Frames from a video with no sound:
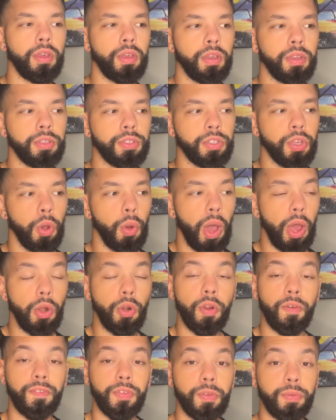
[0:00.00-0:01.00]
So I don't know
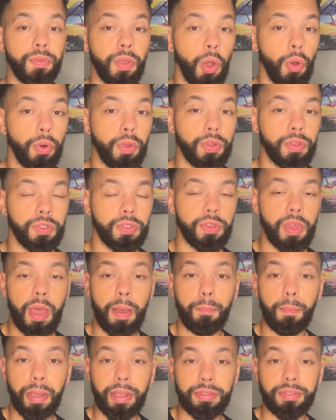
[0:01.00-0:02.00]
if you've noticed that
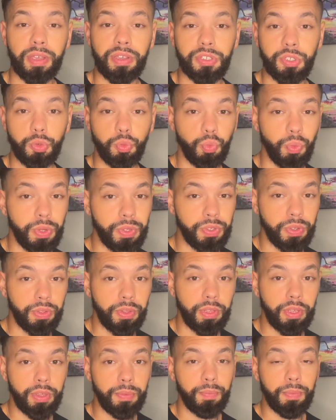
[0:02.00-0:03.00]
Mike Tyson
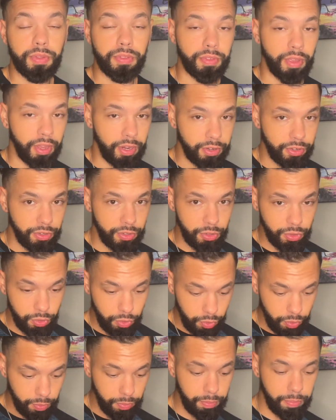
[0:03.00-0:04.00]
recently, he tended
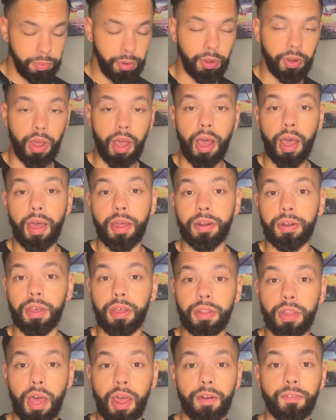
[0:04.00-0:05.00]
to put on a
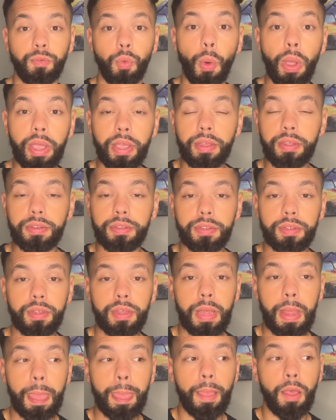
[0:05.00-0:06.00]
lot of weight
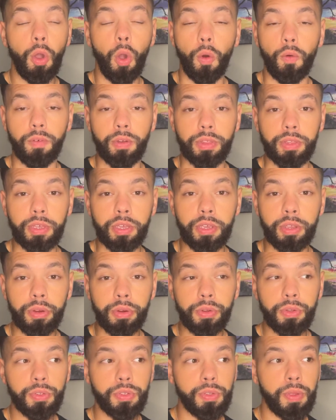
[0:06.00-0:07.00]
over the
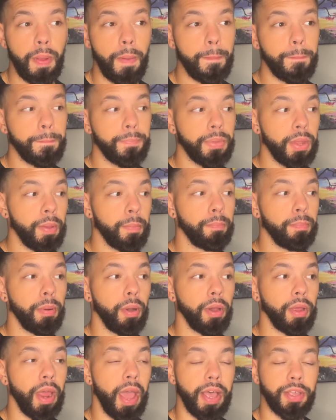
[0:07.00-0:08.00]
years,
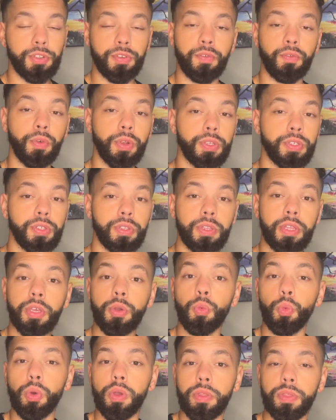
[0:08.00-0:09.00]
but as of recently
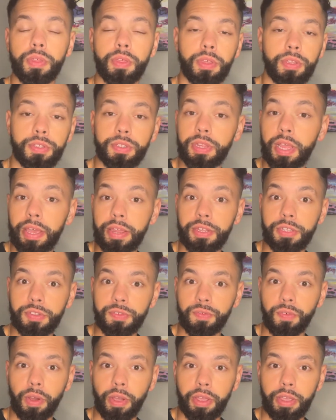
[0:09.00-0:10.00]
with his latest
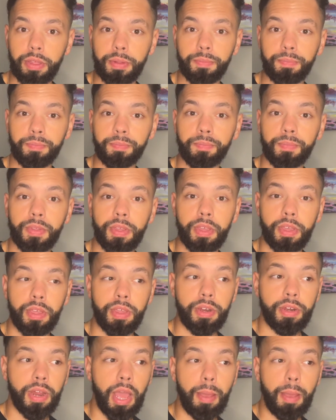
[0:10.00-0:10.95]
fight, and I